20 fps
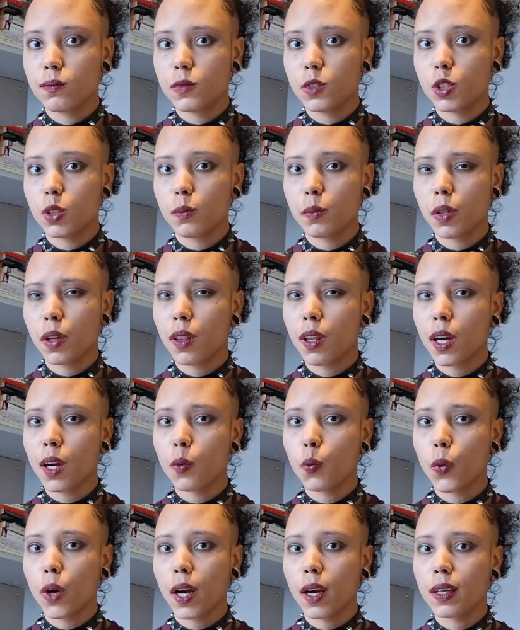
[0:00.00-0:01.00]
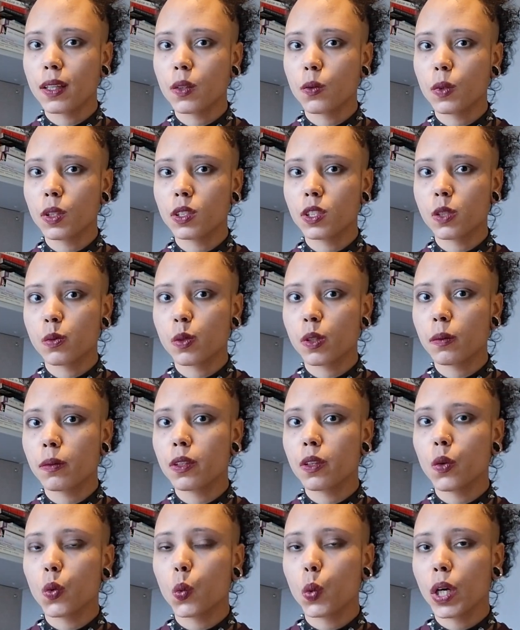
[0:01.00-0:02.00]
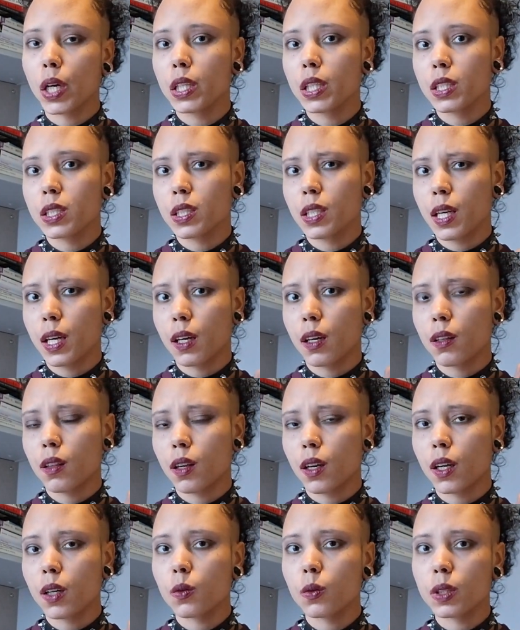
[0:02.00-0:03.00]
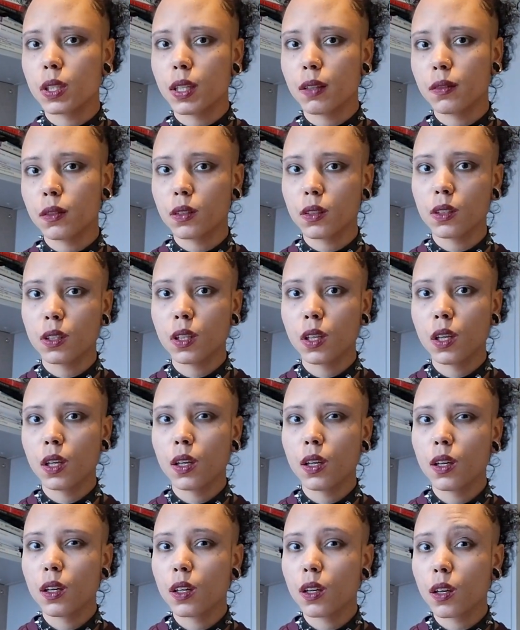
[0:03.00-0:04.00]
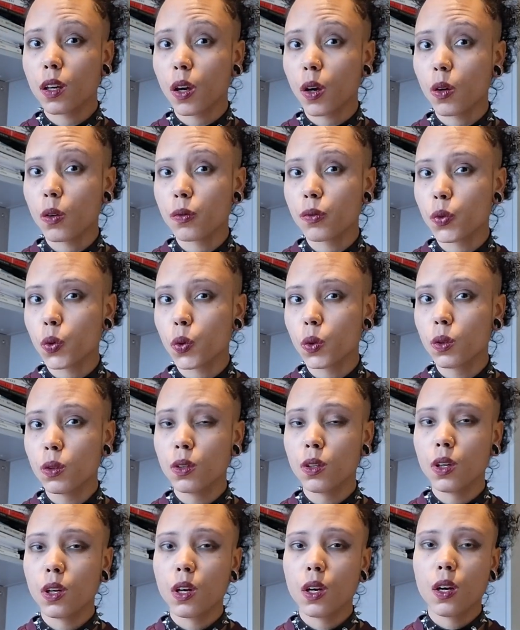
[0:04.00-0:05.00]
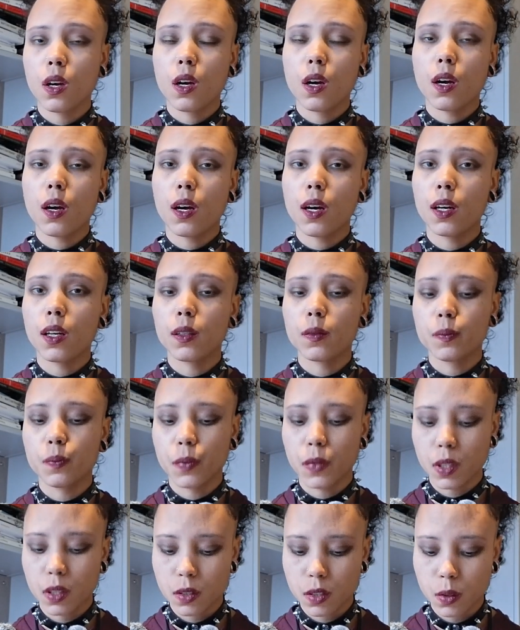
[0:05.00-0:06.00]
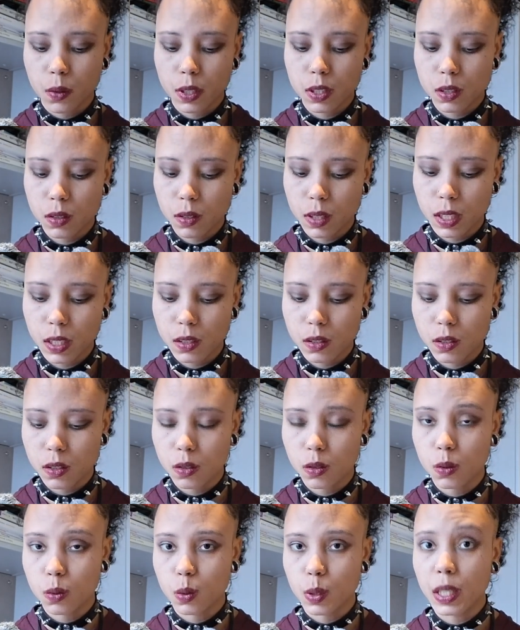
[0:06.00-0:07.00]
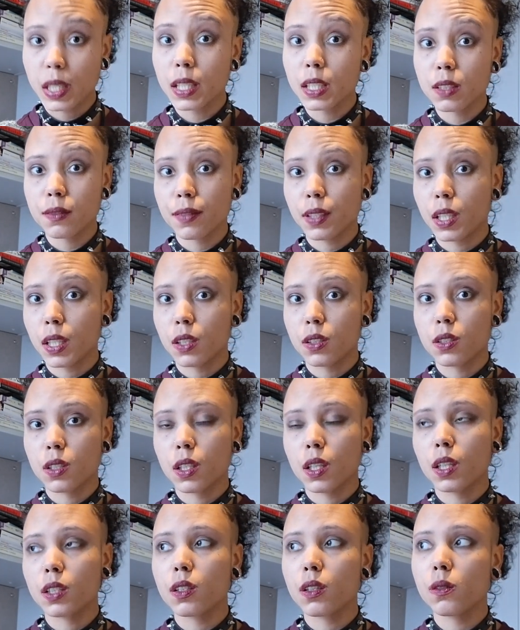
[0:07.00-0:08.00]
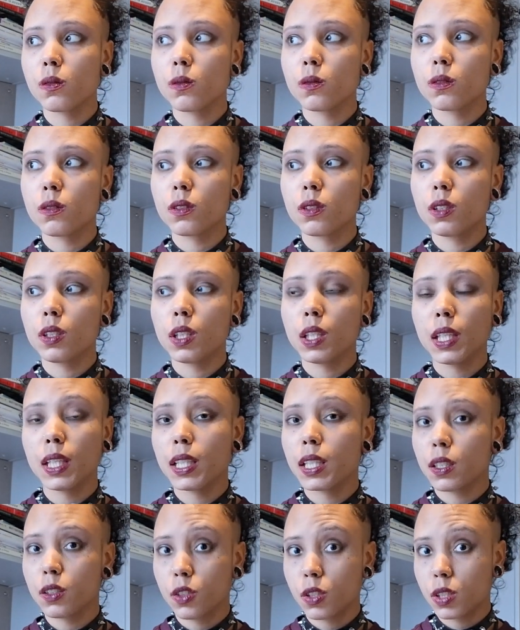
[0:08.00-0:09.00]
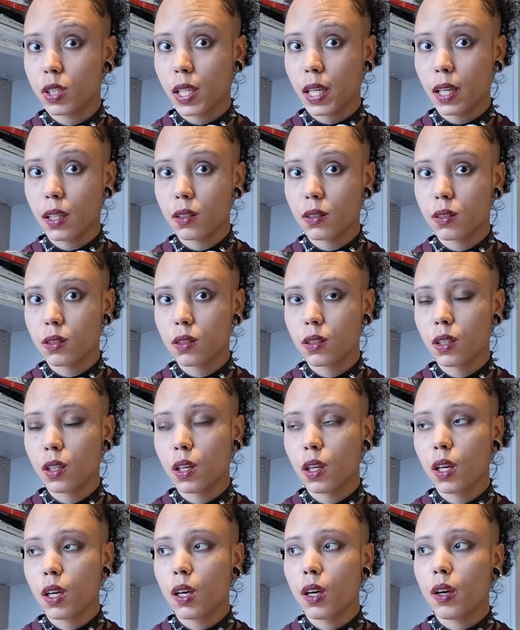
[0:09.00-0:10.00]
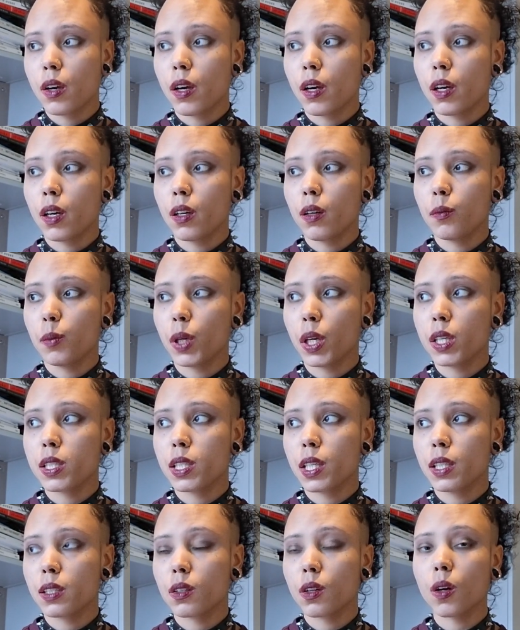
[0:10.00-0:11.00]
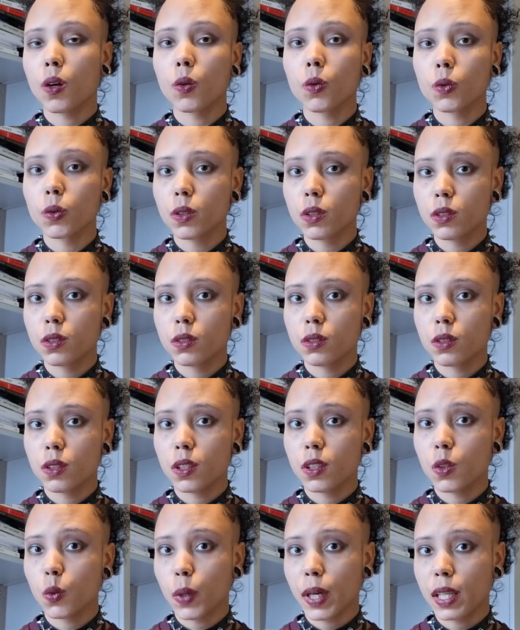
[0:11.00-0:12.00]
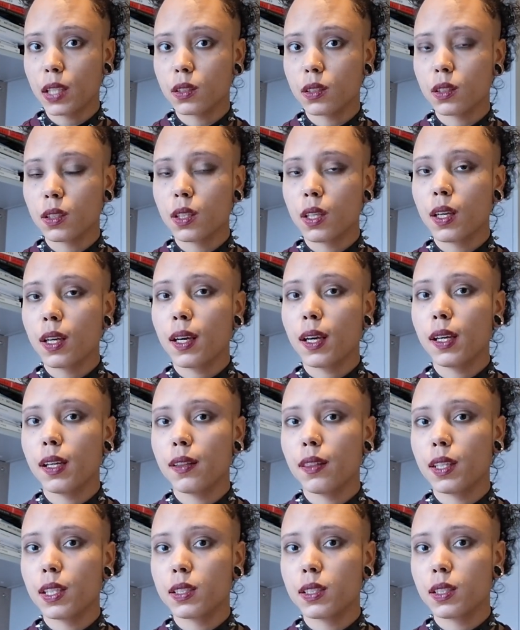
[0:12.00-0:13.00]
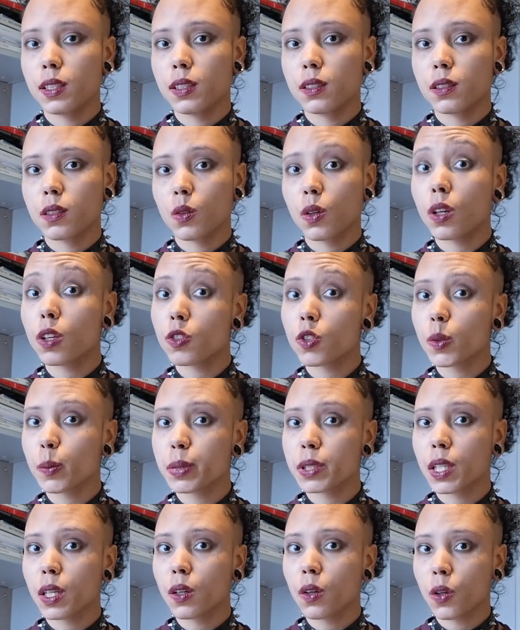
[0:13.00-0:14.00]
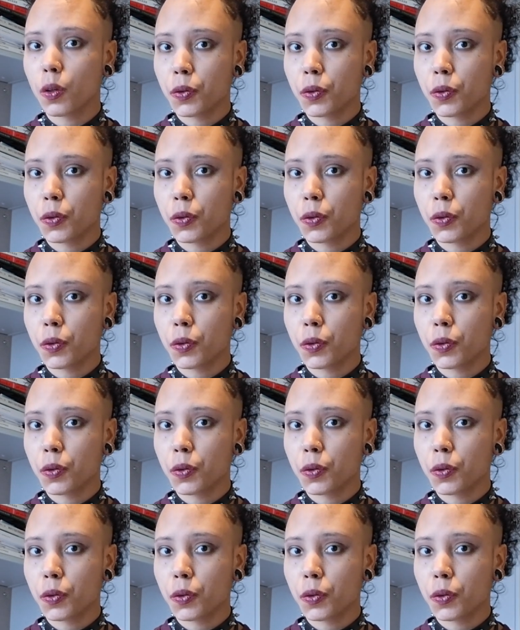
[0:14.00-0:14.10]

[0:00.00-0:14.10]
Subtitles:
jumper that I'm wearing, which is probably the widest neck that I would ever go for. So I do need to, it is finished, and I don't need it just yet because it is cold and wet, and this is 100%